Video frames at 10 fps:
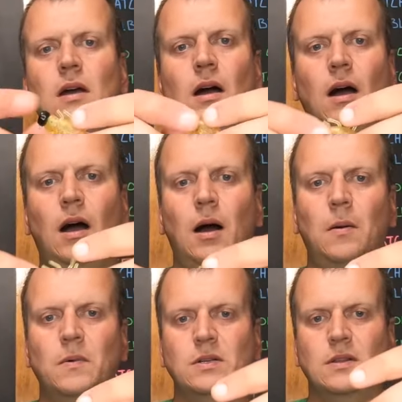
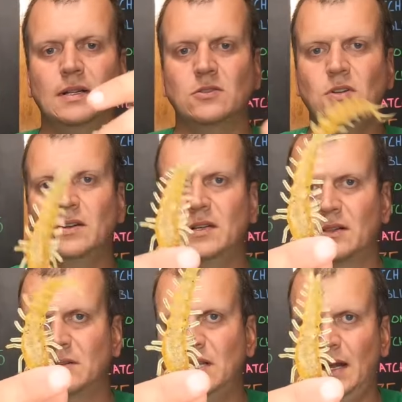Um, we do like to trout
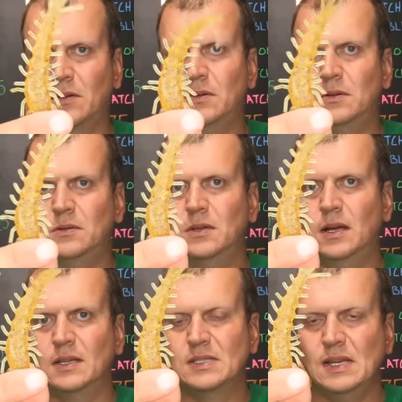tickler tackle
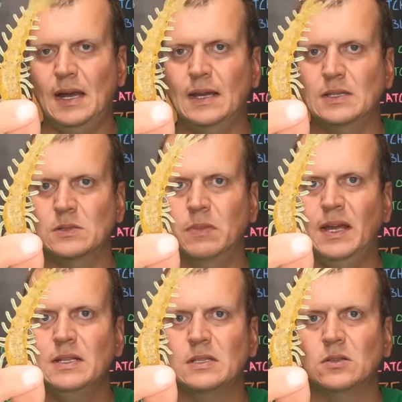uh, size
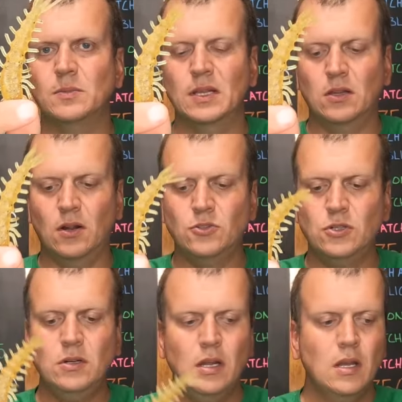baits a little bit
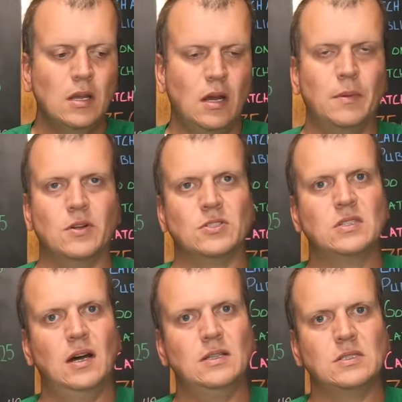larger, uh, but there's
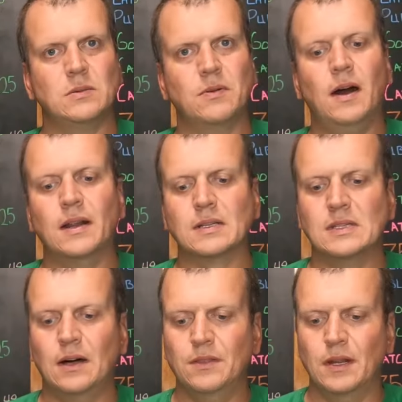tons of products
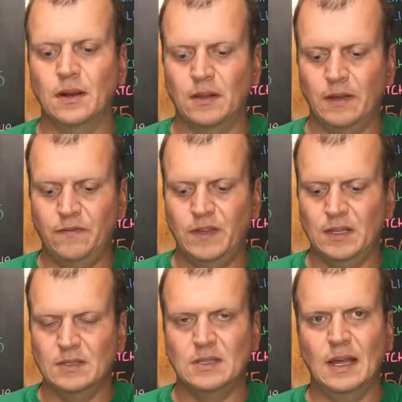out there that fit
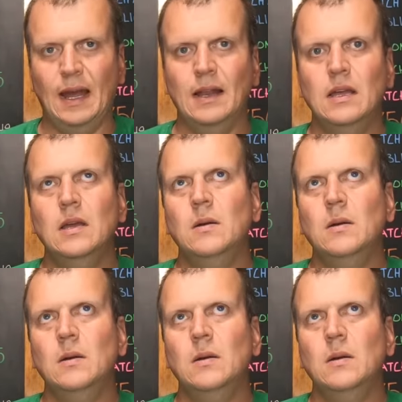into that.